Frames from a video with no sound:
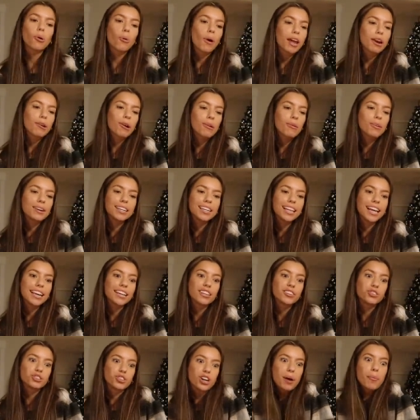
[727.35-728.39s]
Why do I want to,
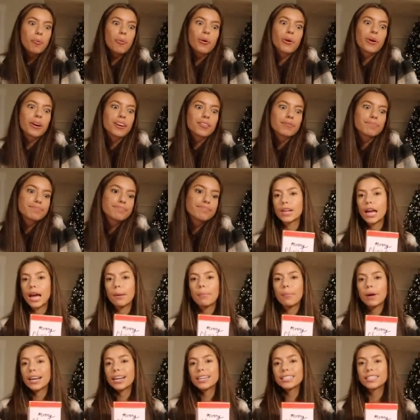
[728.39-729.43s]
like, draw more?
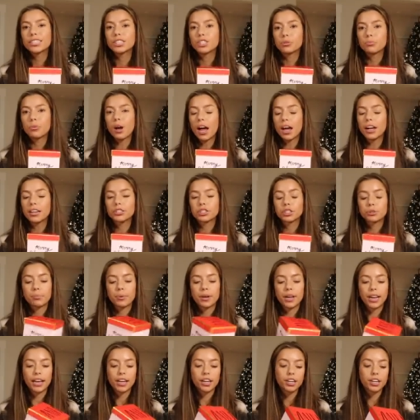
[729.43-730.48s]
I might have did too much, but I